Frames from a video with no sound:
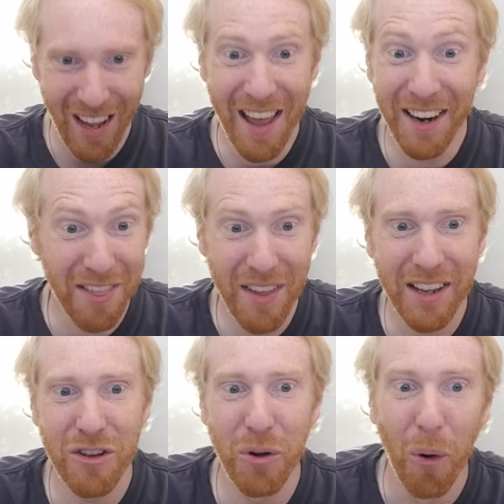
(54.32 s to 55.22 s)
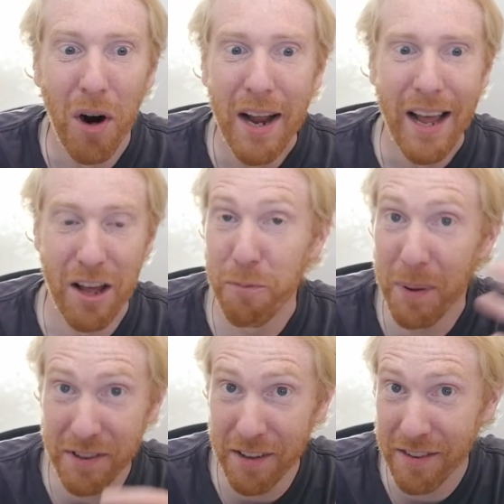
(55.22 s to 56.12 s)
And I think, you know, if
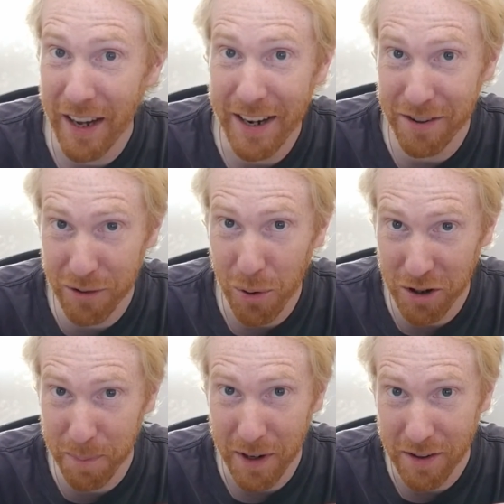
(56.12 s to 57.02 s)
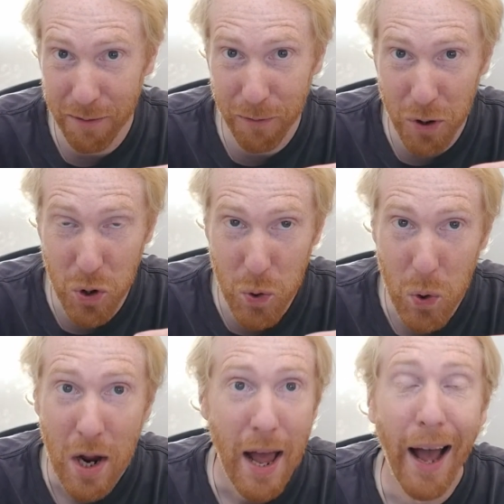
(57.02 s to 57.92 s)
PixInsight is too expensive for
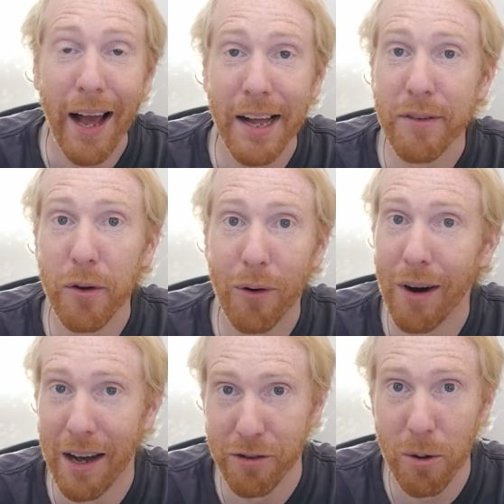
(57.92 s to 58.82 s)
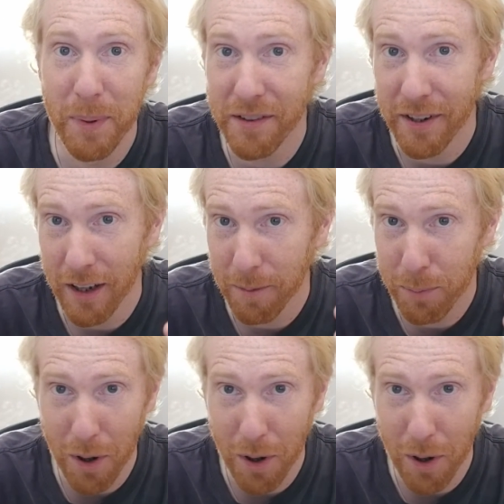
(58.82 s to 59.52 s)
you and, you know, AstroPixel